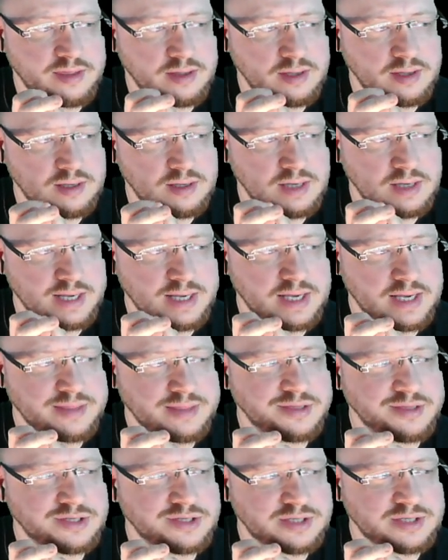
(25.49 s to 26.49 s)
Like at
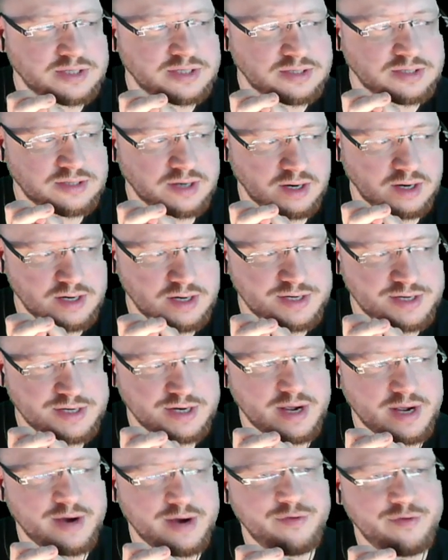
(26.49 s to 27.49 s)
the start,
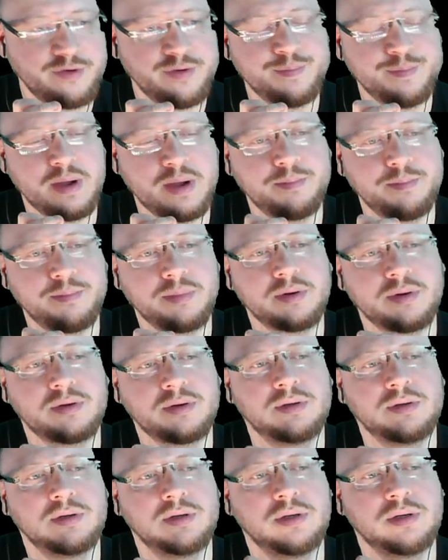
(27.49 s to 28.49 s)
I
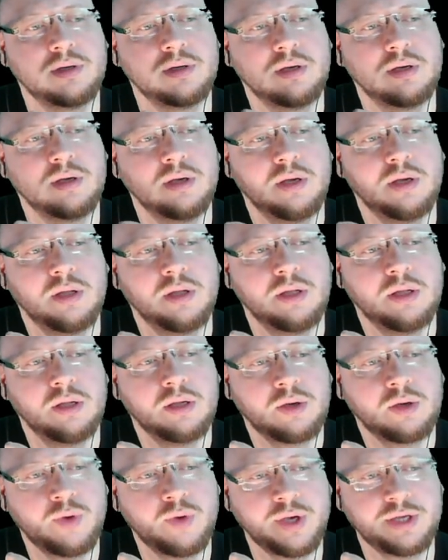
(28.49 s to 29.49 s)
remember
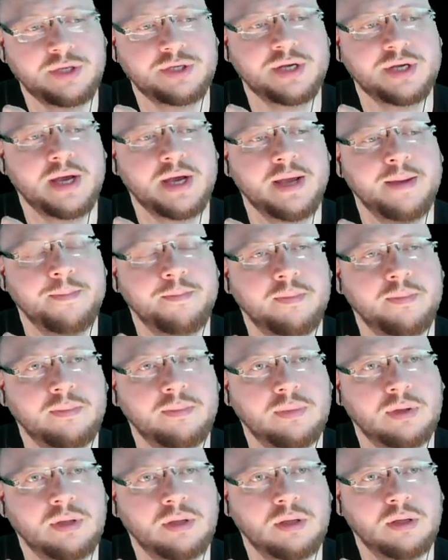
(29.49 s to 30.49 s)
QuickTime
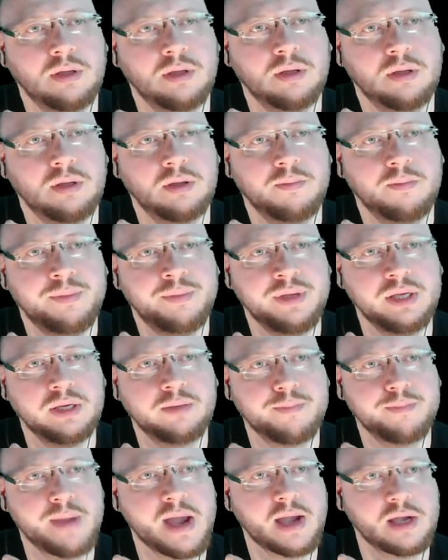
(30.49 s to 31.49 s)
being
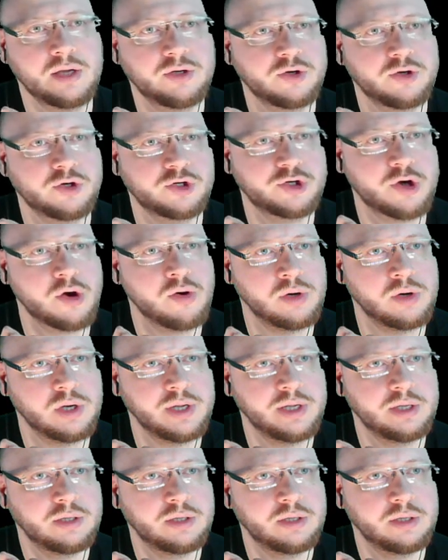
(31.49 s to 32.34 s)
Macintosh only.